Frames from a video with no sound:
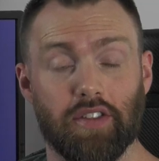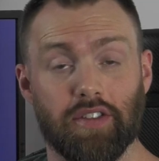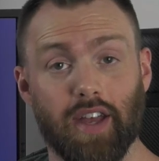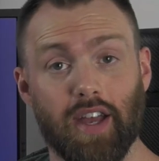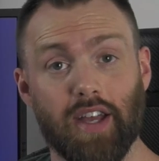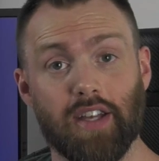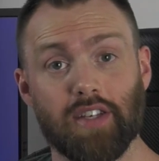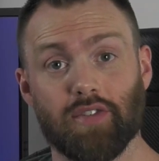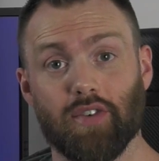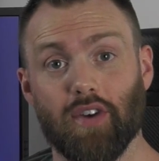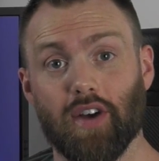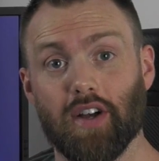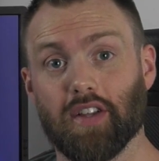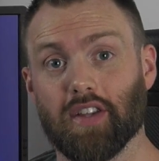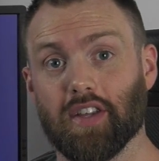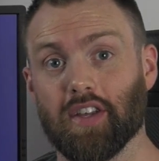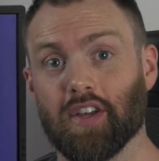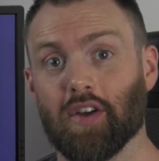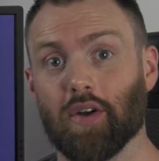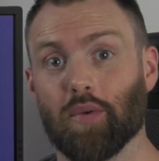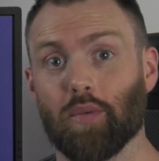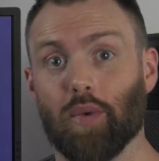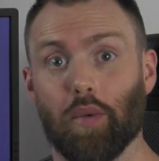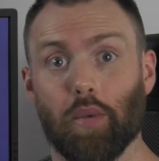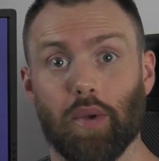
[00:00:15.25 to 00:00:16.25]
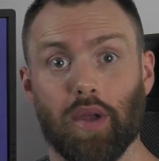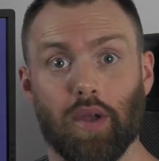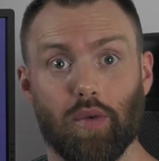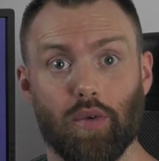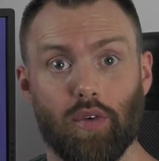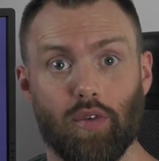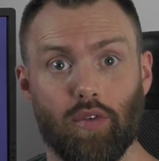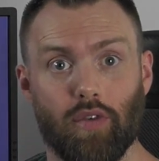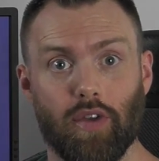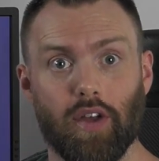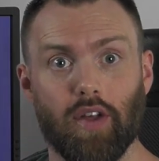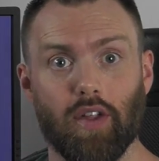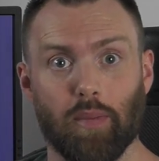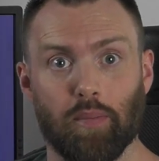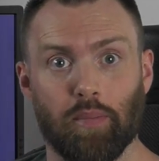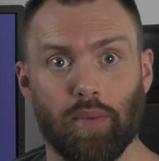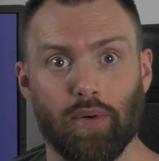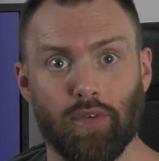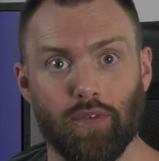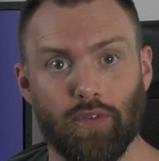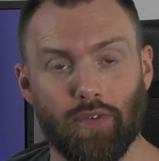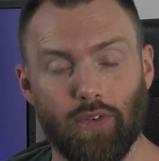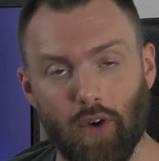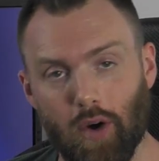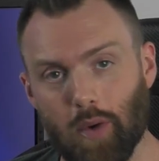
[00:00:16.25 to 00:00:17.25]
the day has finally come when we can reveal the
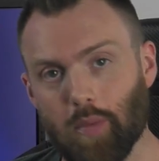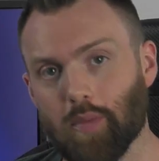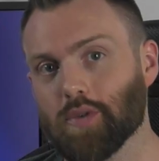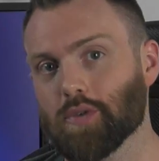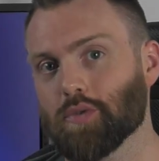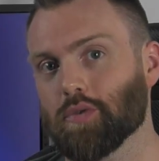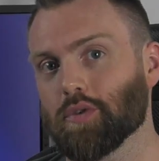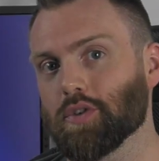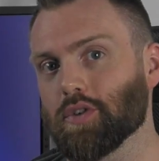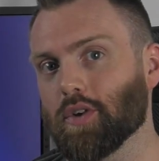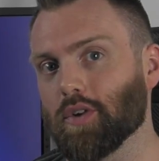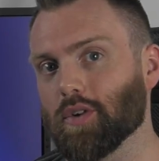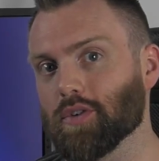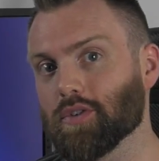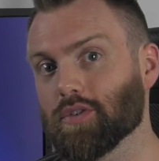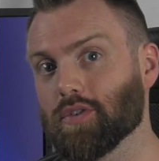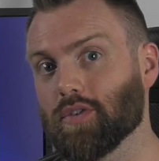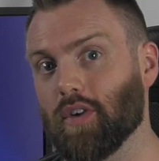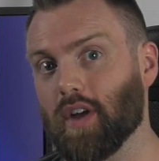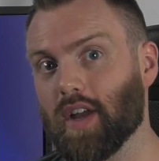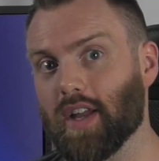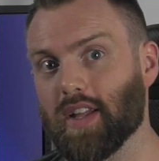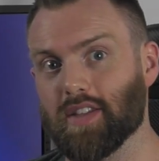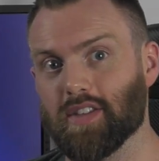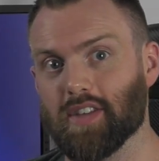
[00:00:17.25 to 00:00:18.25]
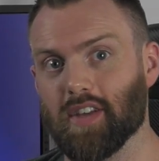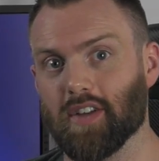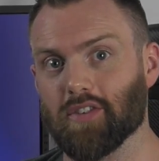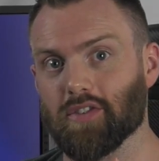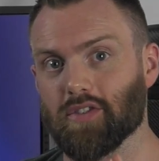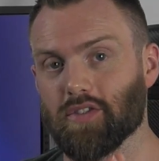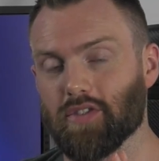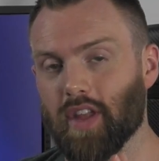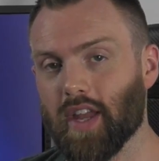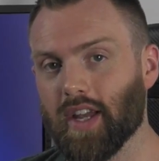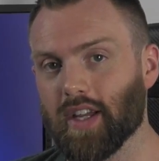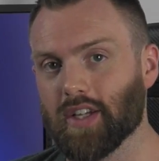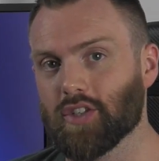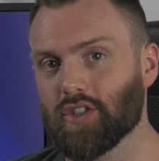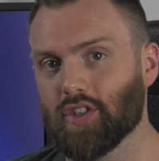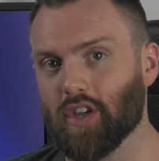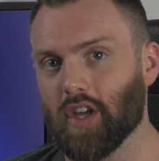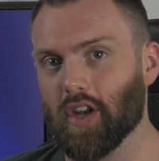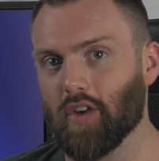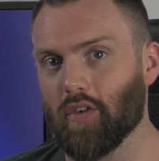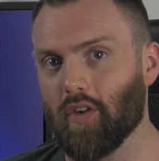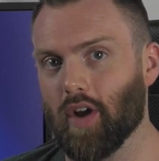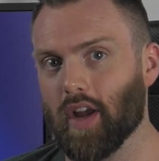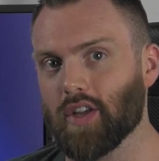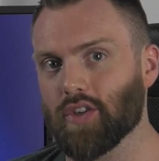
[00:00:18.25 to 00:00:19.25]
performance results for Intel's next
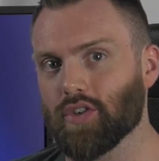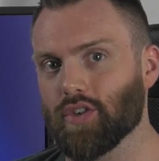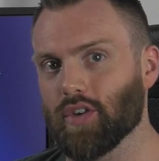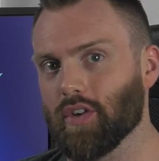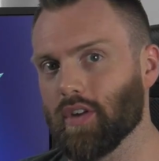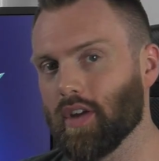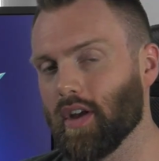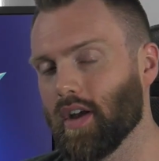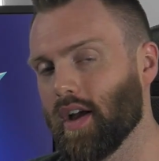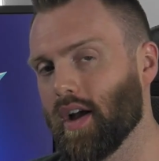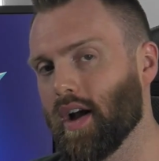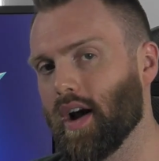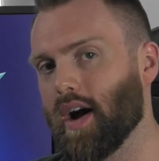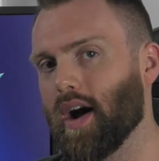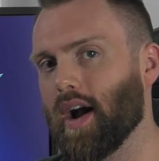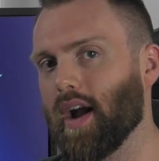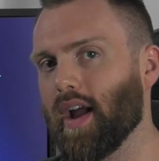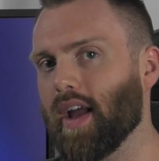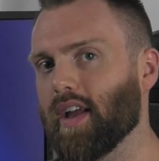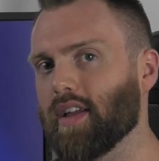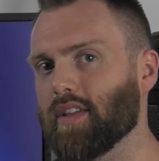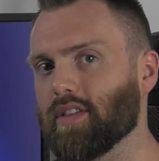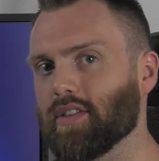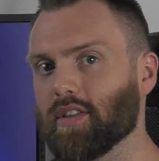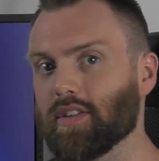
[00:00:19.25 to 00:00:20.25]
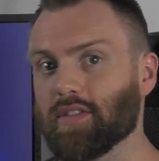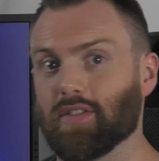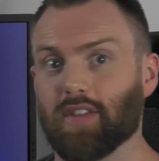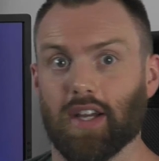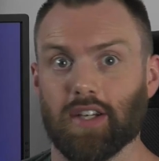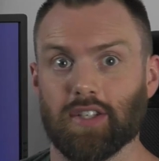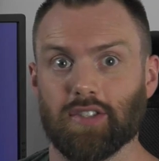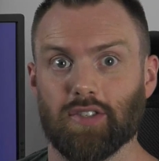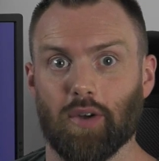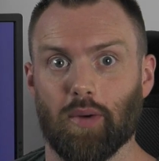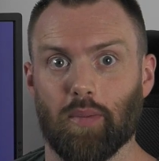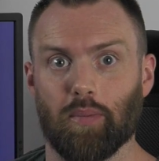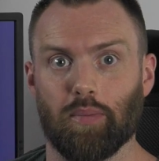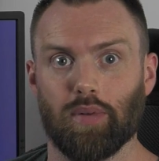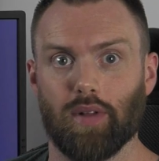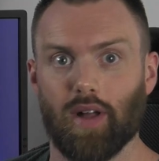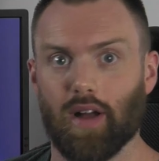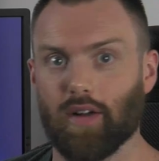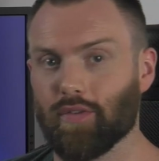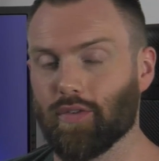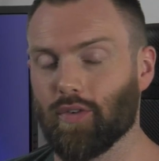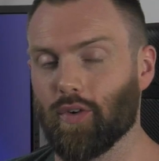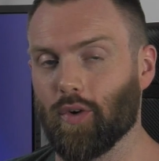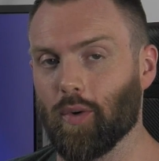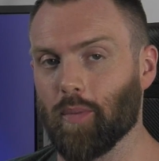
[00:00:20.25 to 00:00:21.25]
generation high-end desktop
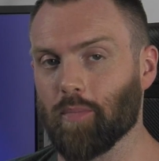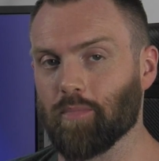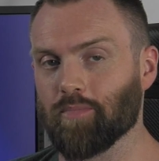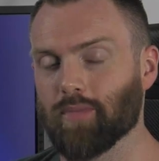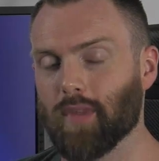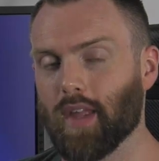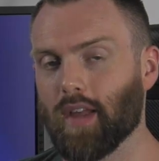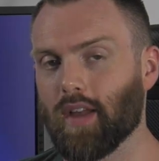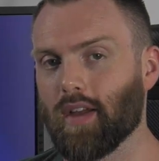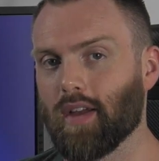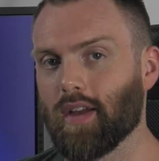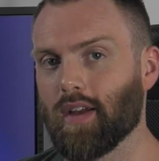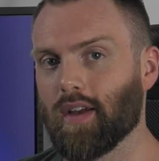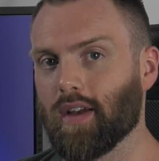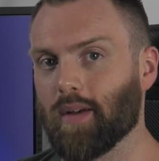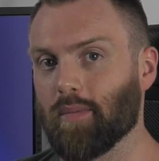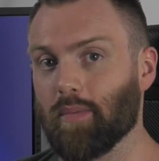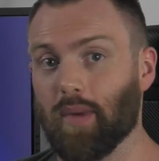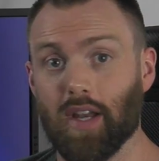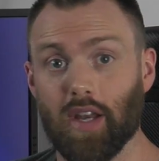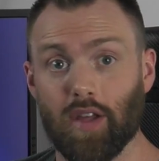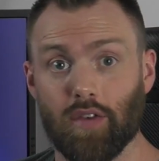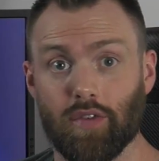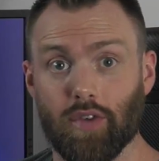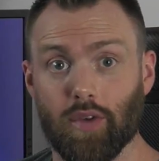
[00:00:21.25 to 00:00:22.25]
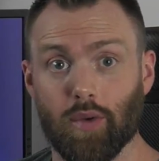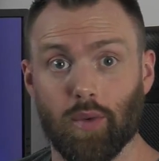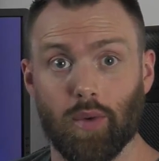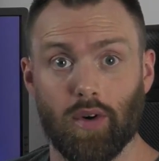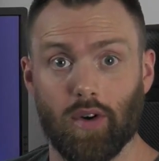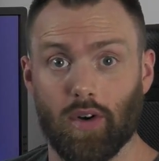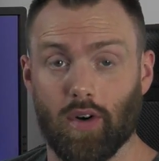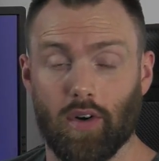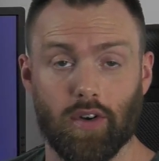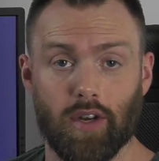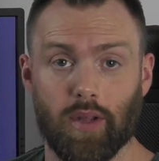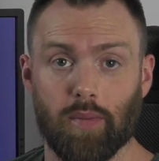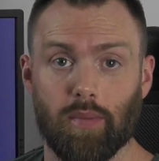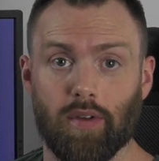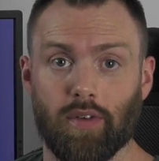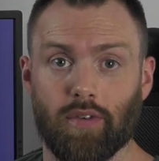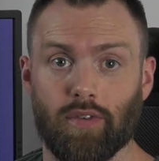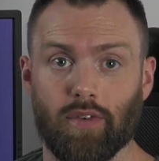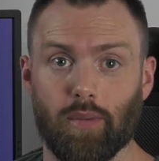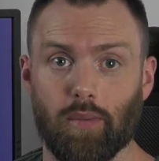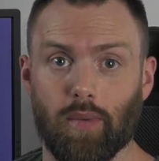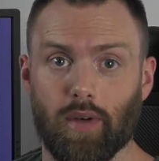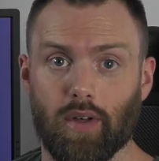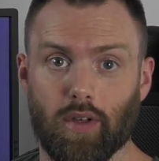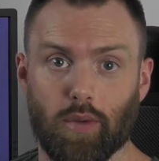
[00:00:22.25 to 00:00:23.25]
platform. Many of you will already be
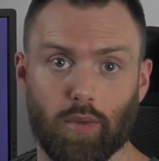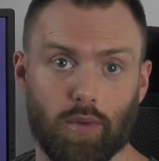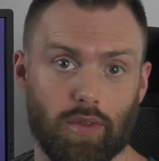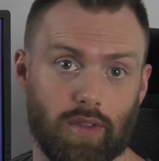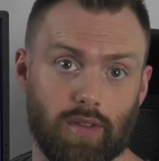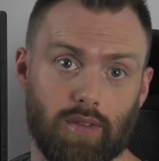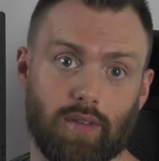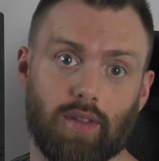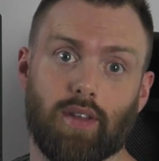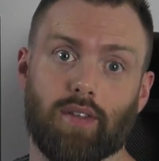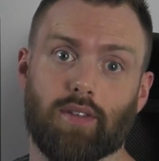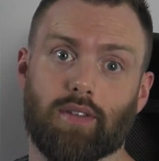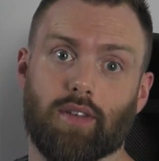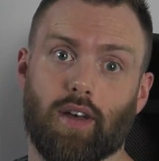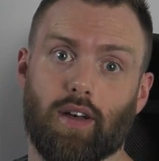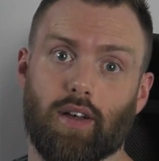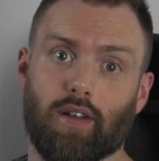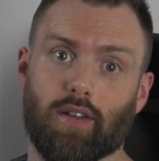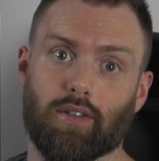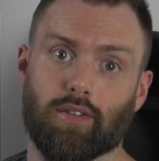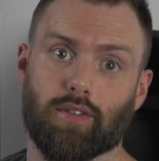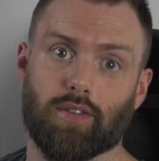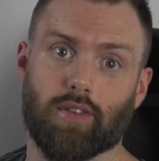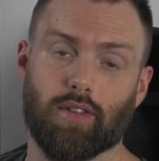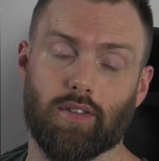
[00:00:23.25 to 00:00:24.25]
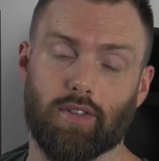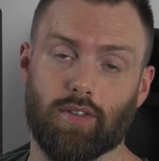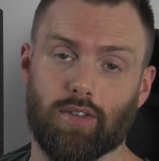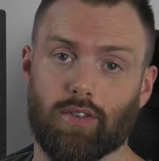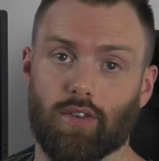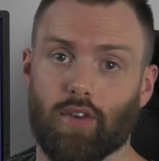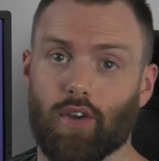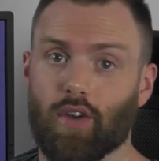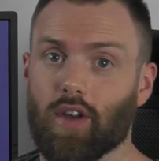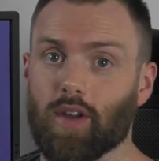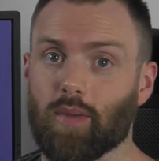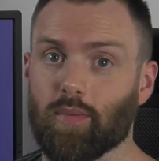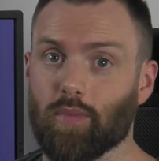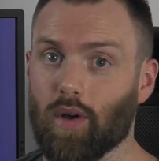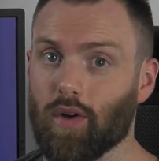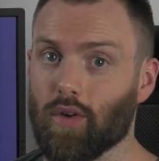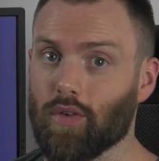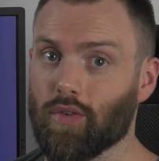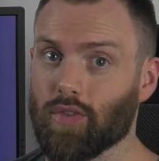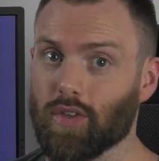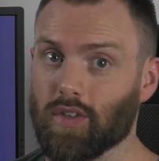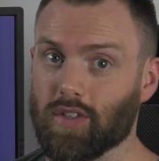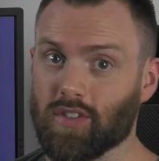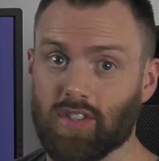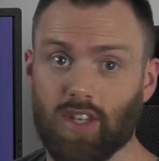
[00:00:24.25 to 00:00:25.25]
familiar with the details concerning
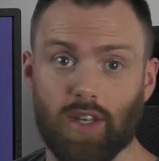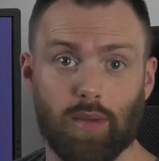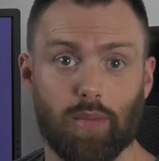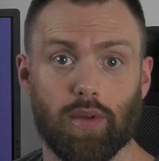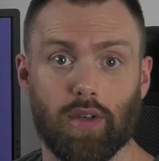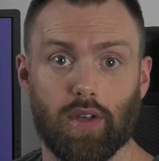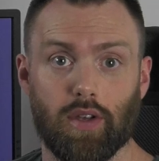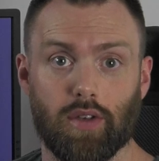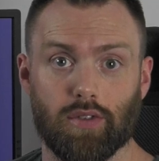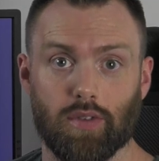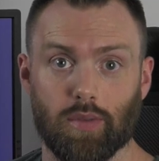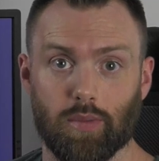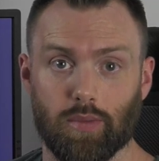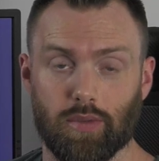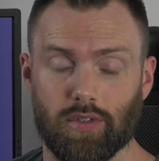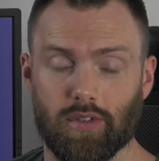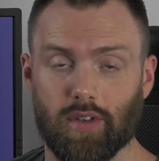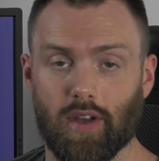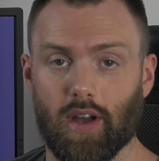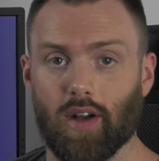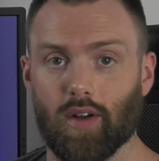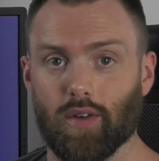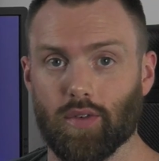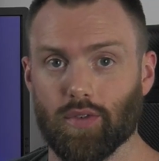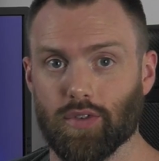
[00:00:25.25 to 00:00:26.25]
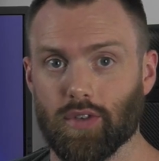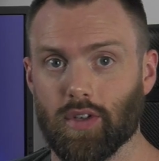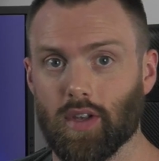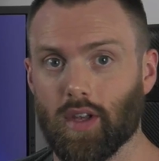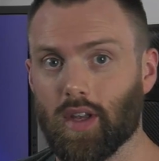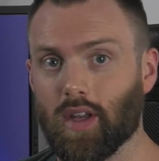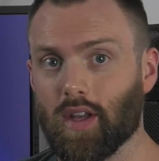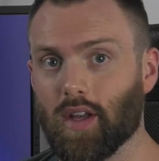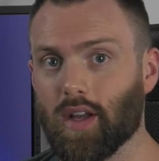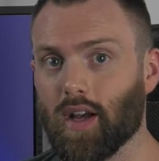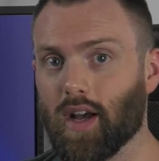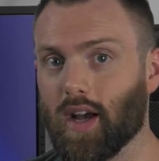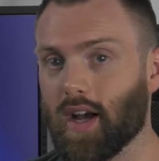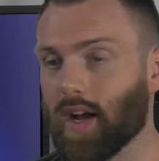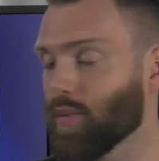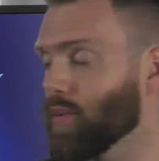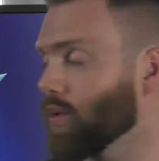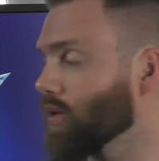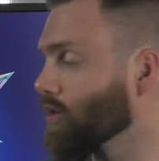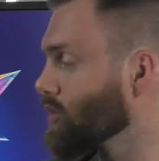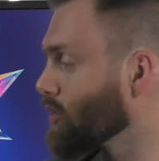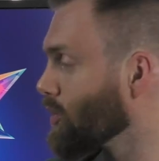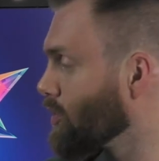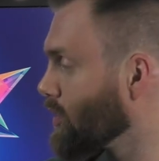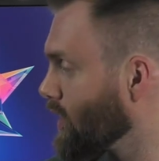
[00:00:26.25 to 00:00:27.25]
both the CPUs themselves and
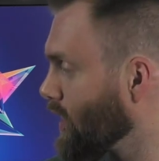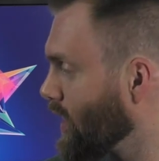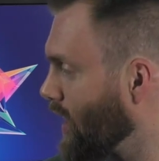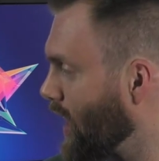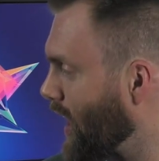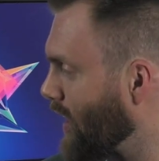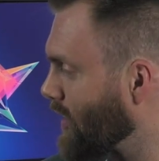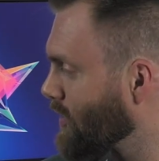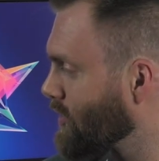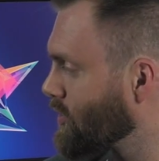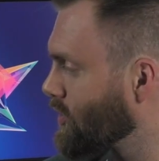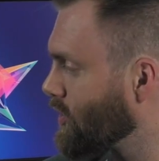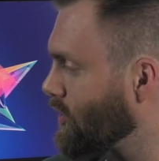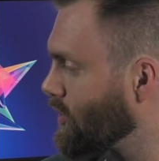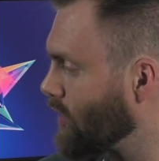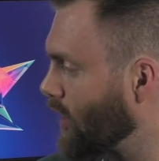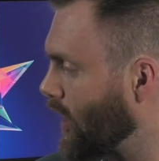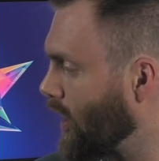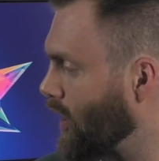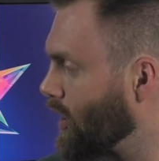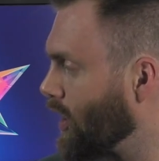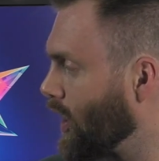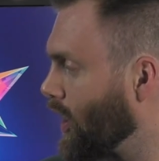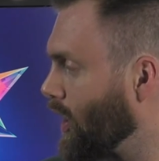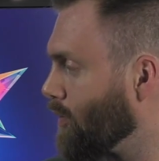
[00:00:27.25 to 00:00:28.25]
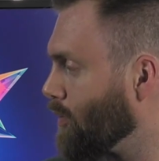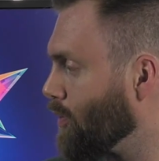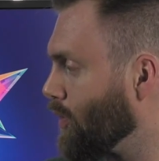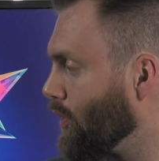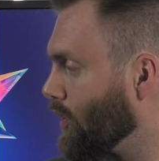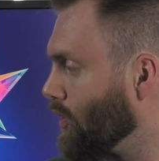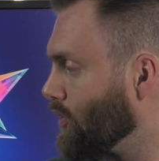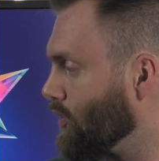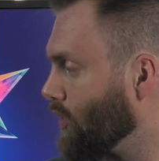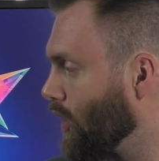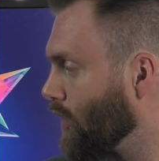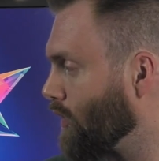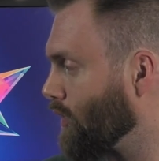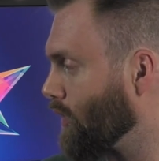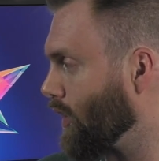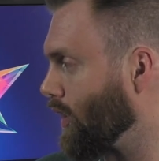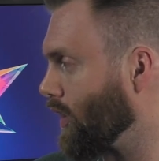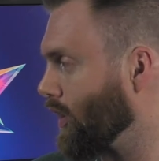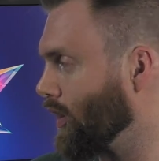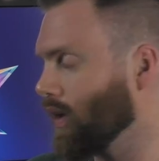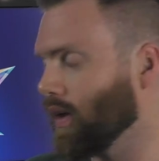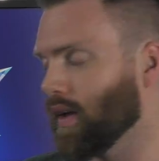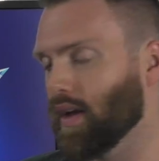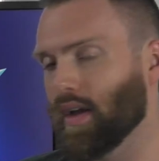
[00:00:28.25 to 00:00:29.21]
what some of the X299 boards offer